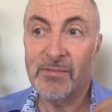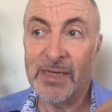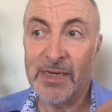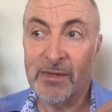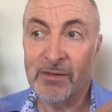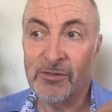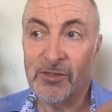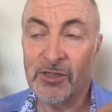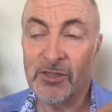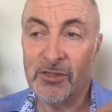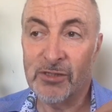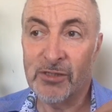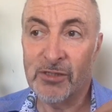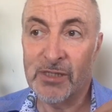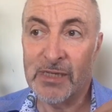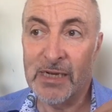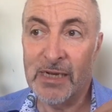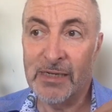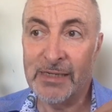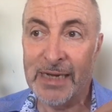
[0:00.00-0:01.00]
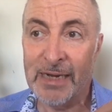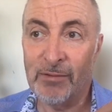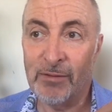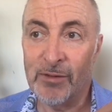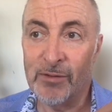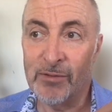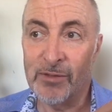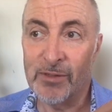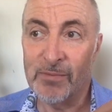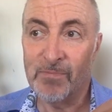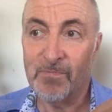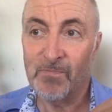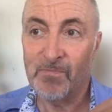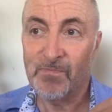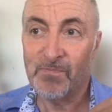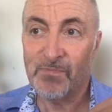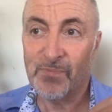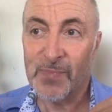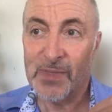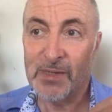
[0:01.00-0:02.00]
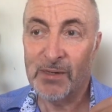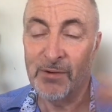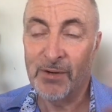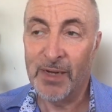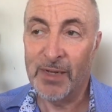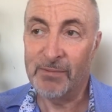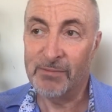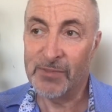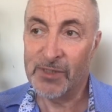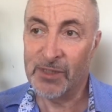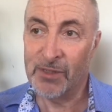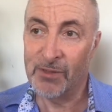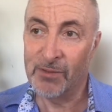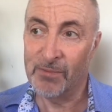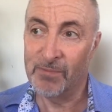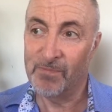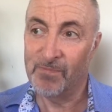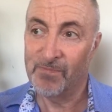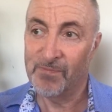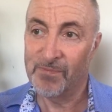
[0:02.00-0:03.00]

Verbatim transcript: hang on, just, just getting a download. All right, so,